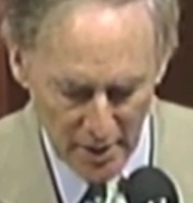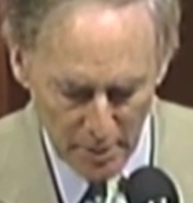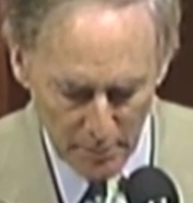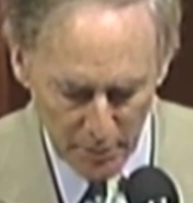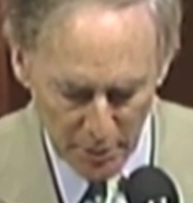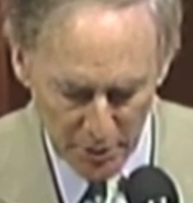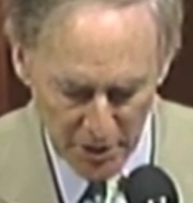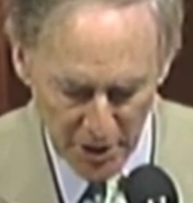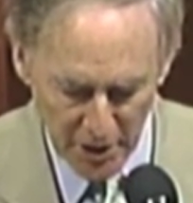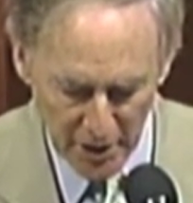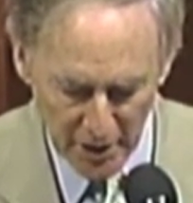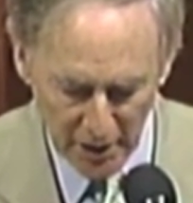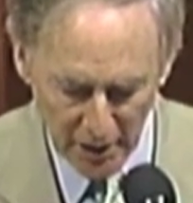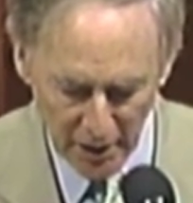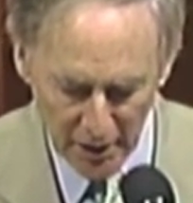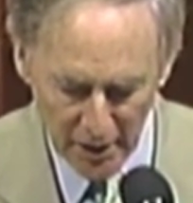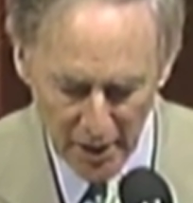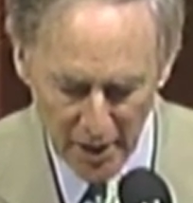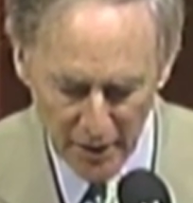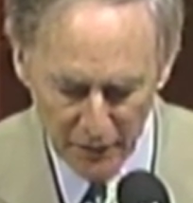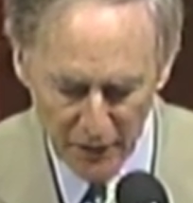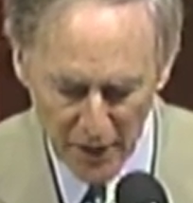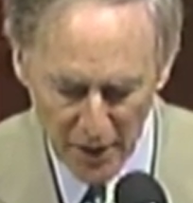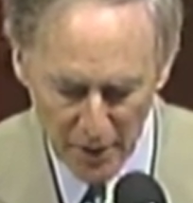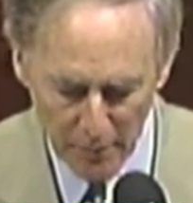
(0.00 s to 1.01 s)
particularly
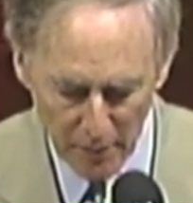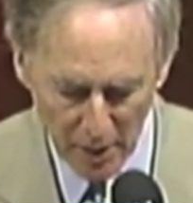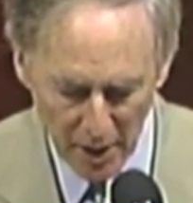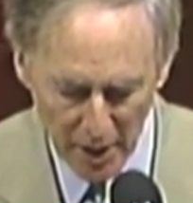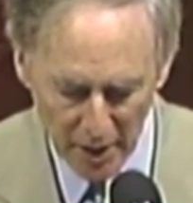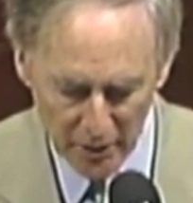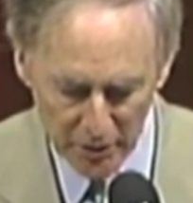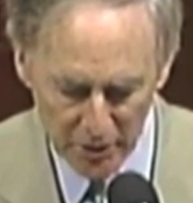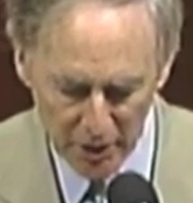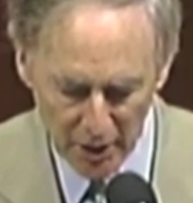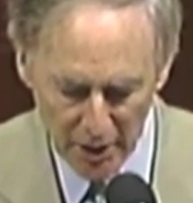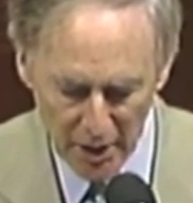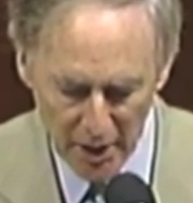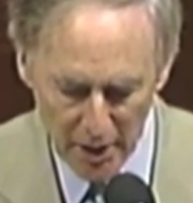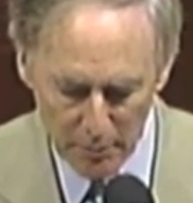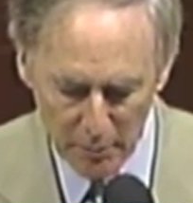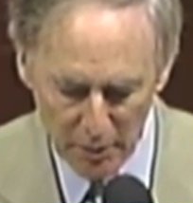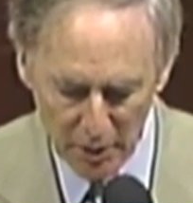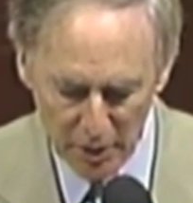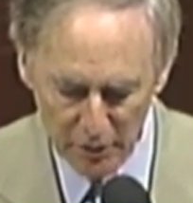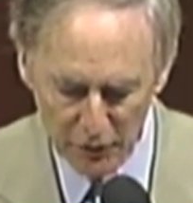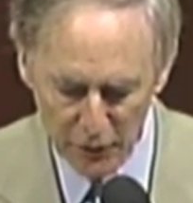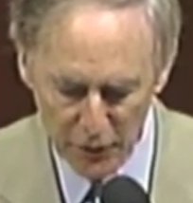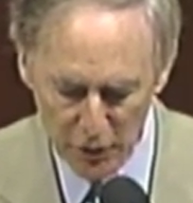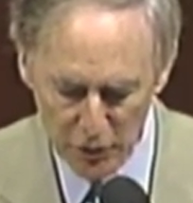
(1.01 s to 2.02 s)
if that mild delay
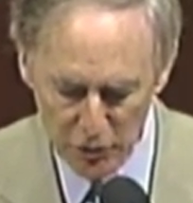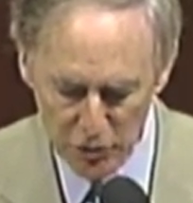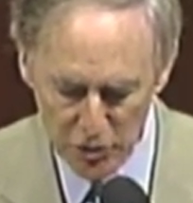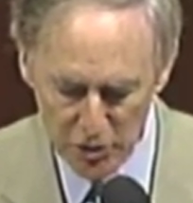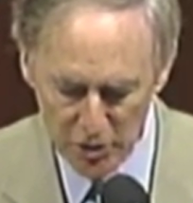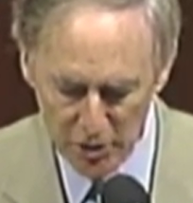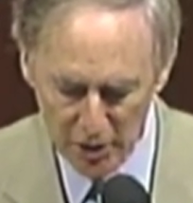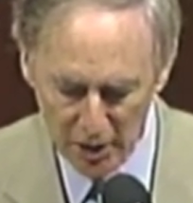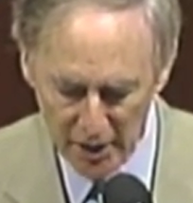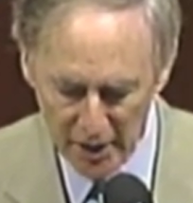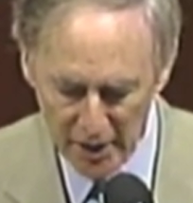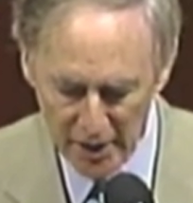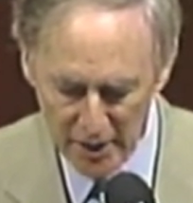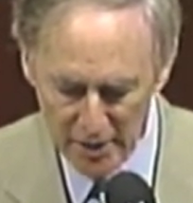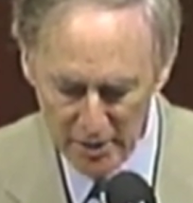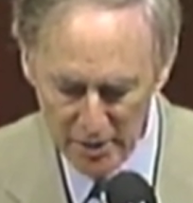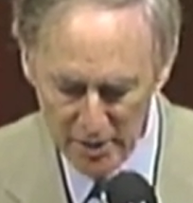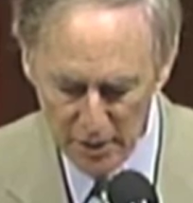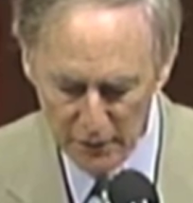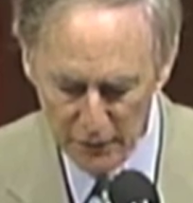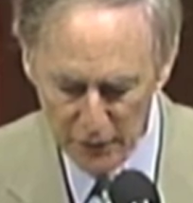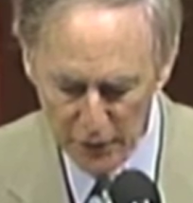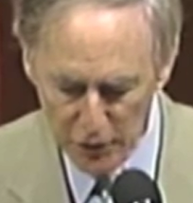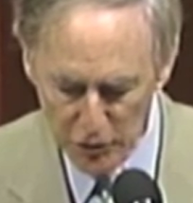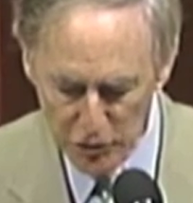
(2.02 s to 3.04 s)
means future delays,
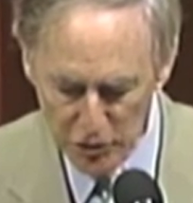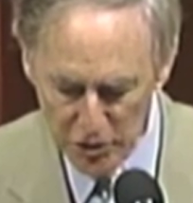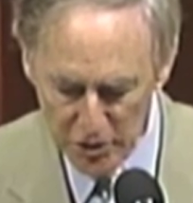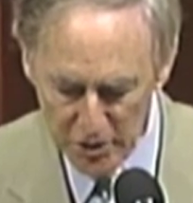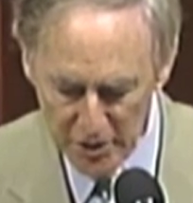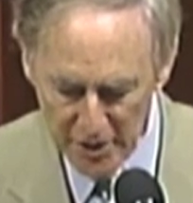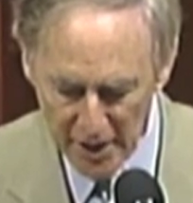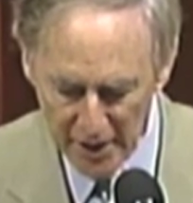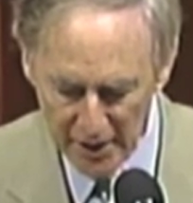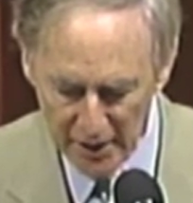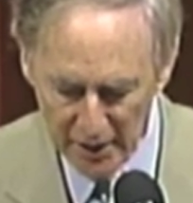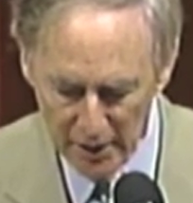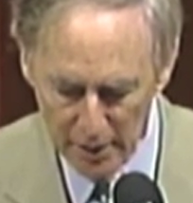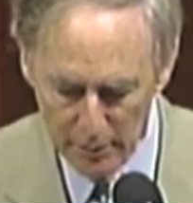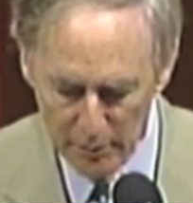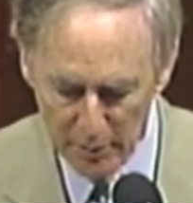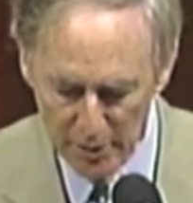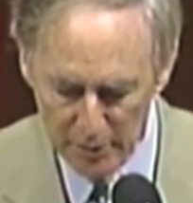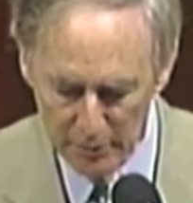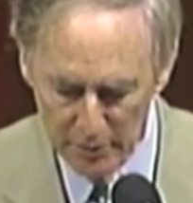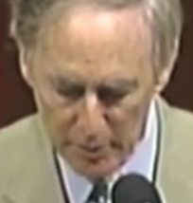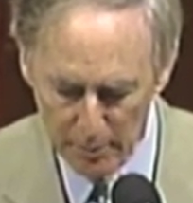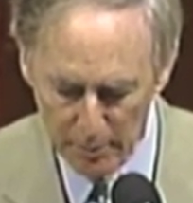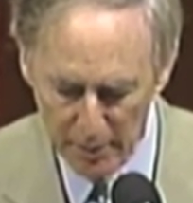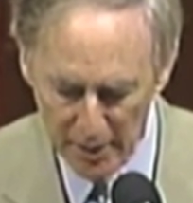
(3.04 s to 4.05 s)
future debt
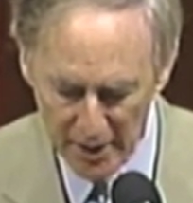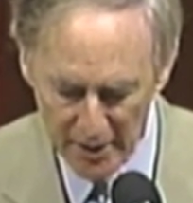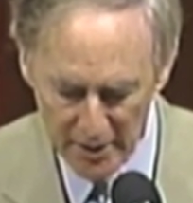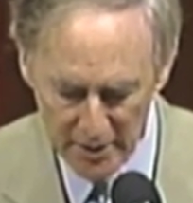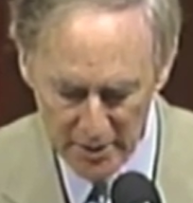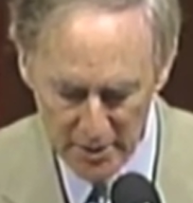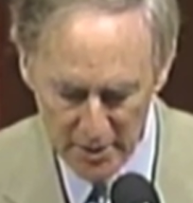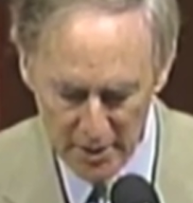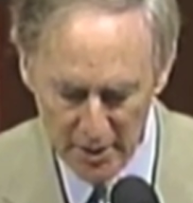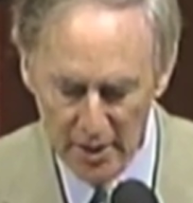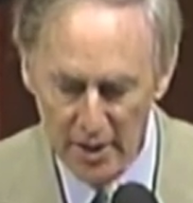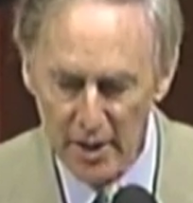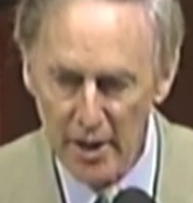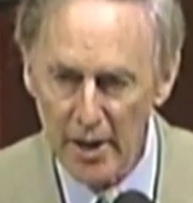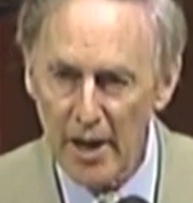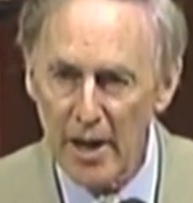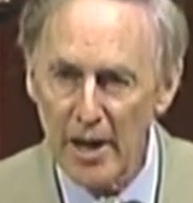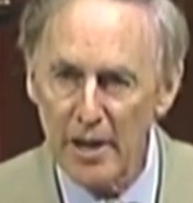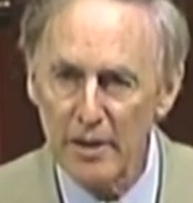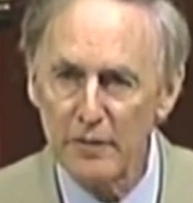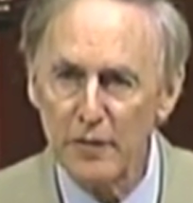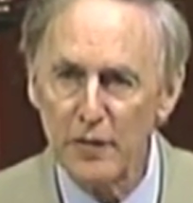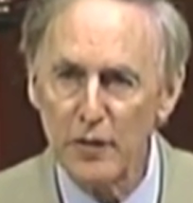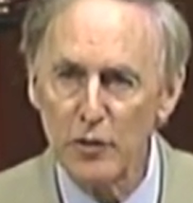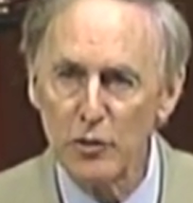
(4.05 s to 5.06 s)
limit debates,
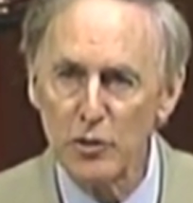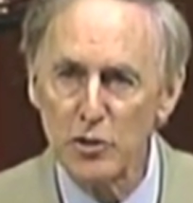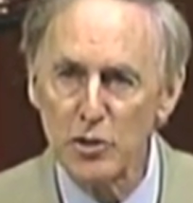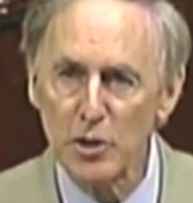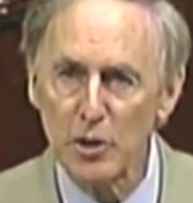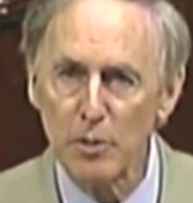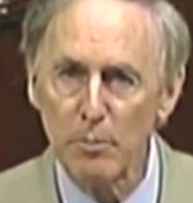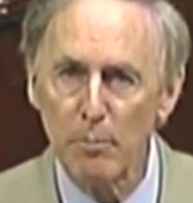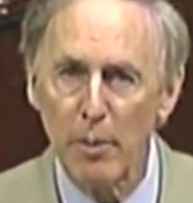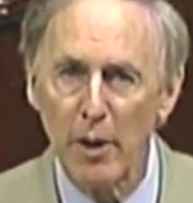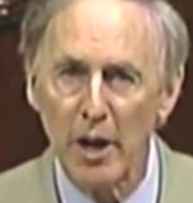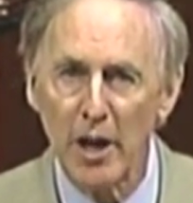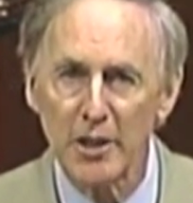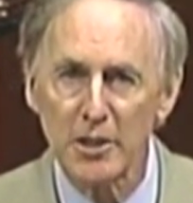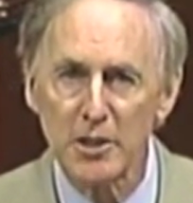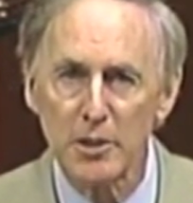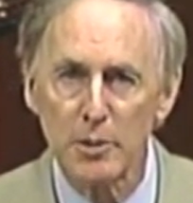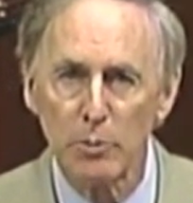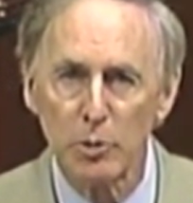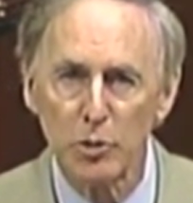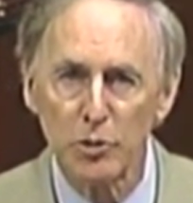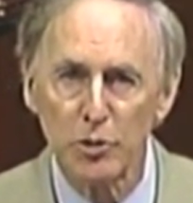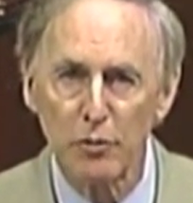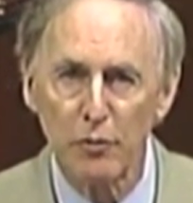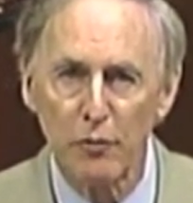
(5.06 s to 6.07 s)
and future
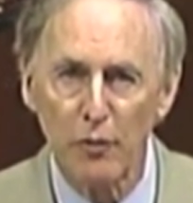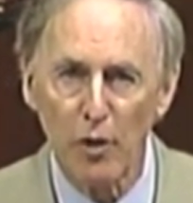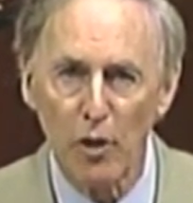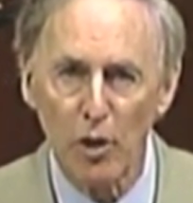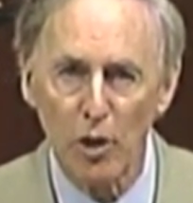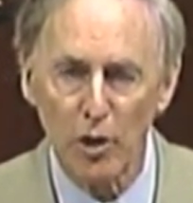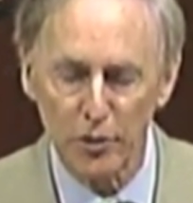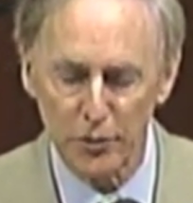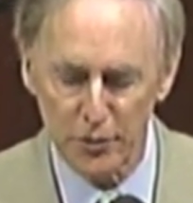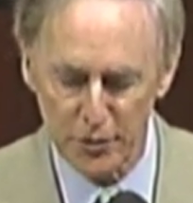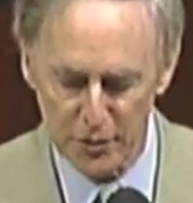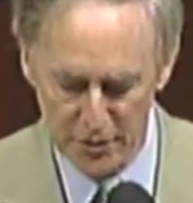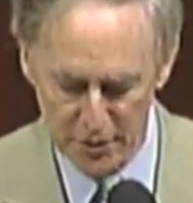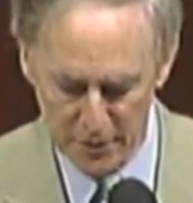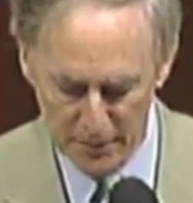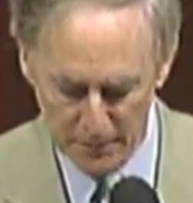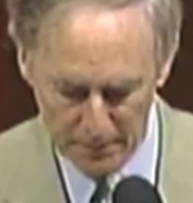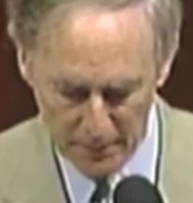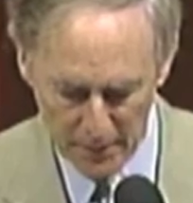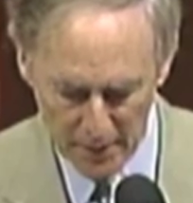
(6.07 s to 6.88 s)
possible defaults.